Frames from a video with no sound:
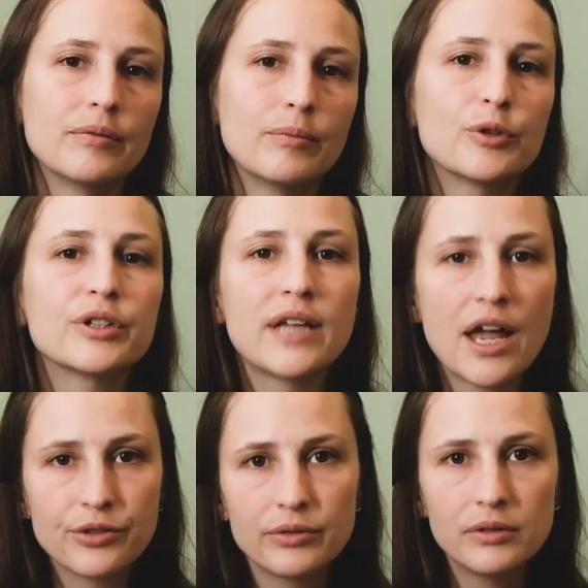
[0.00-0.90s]
more
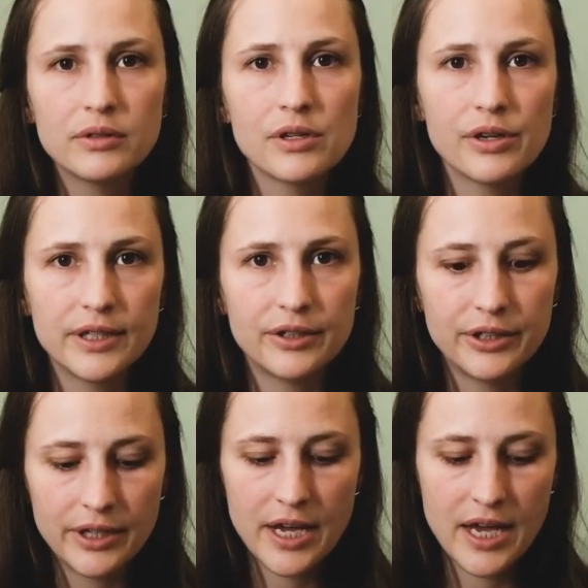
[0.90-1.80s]
natural sock
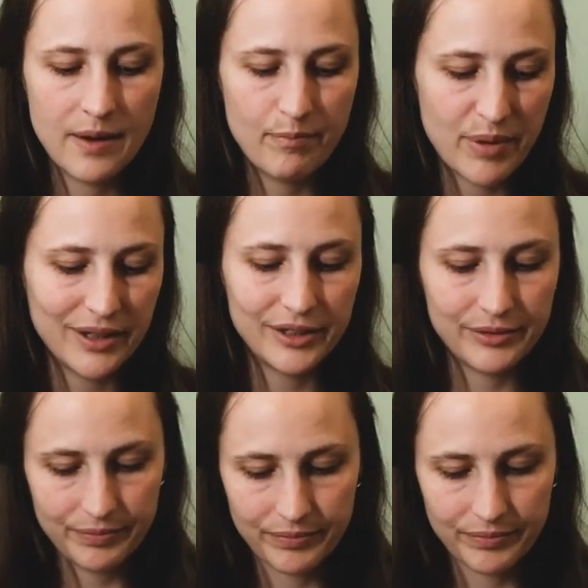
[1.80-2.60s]
yarn, but